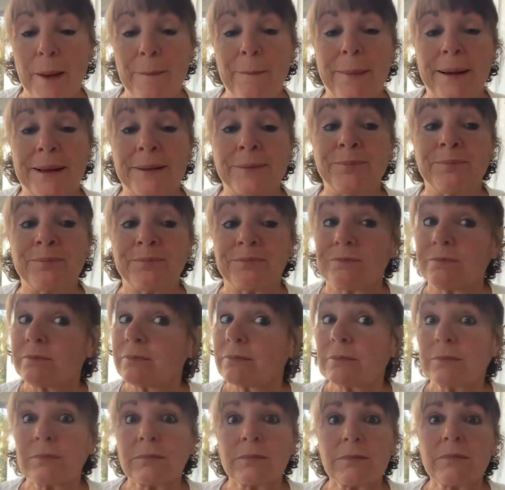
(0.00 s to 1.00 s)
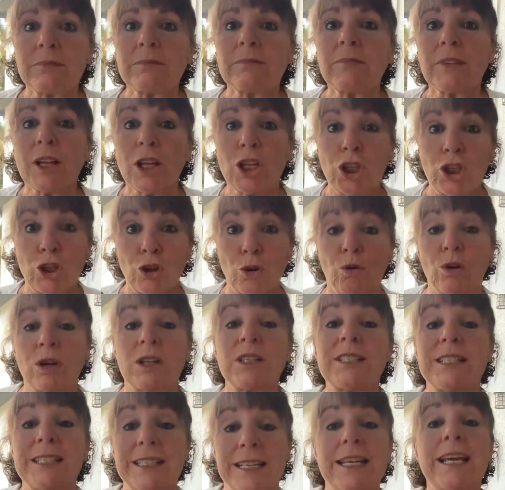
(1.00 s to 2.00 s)
But your
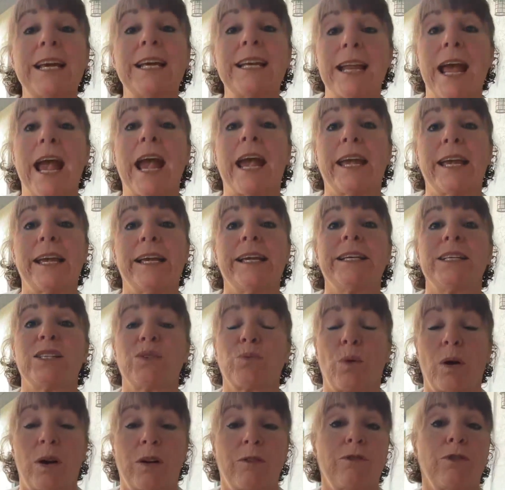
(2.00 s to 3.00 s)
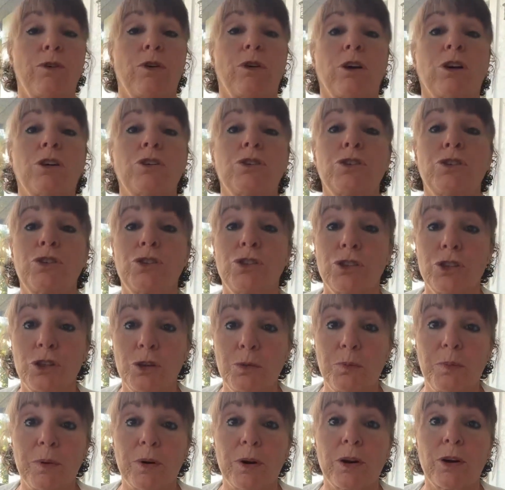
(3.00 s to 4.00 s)
DNA is one of your
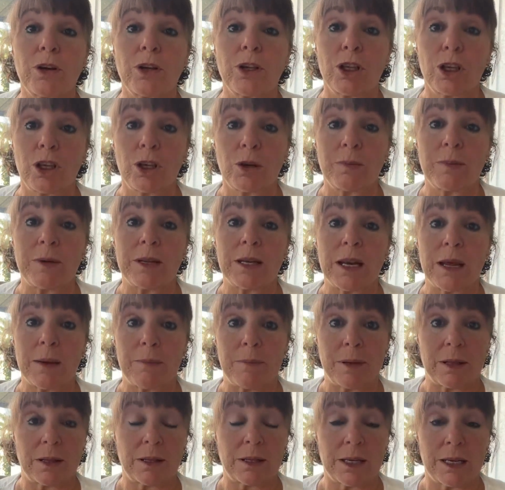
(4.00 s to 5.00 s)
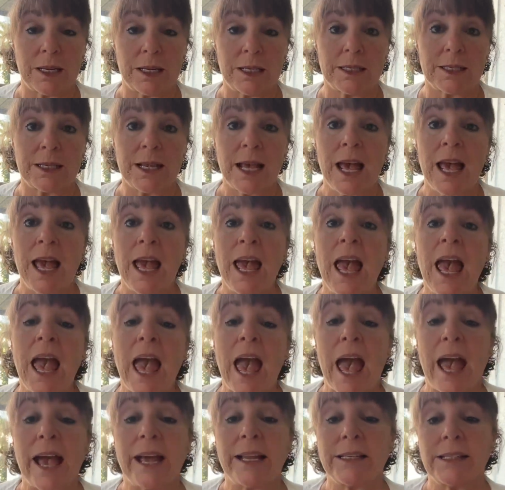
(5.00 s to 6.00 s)
superhuman abilities,
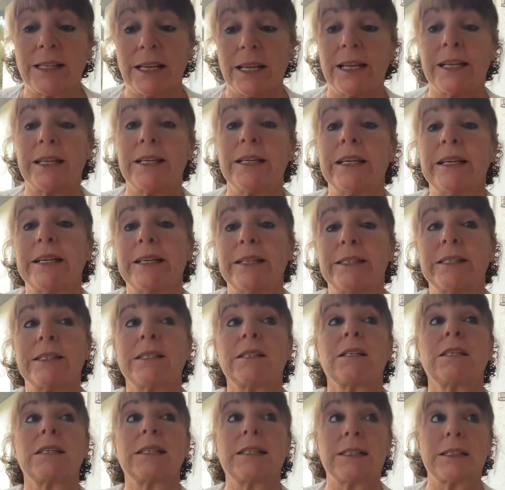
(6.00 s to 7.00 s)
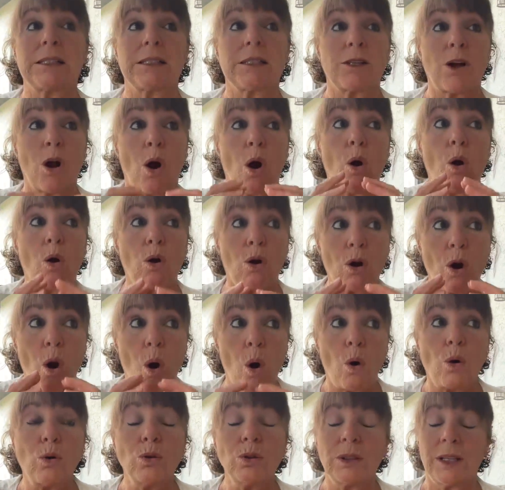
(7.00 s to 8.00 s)
and it is
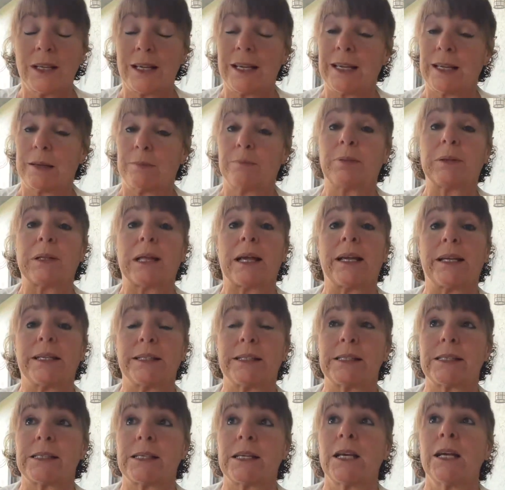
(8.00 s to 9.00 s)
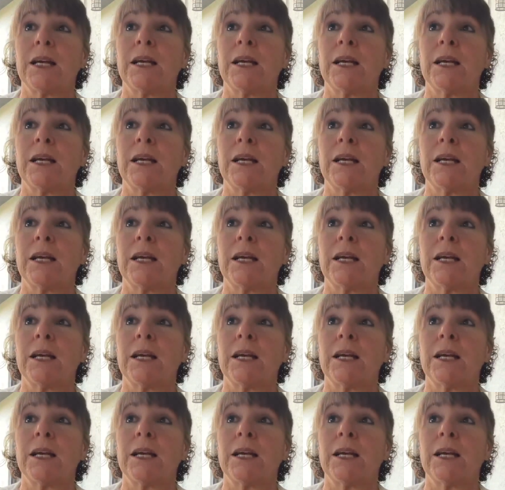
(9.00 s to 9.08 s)
holding in place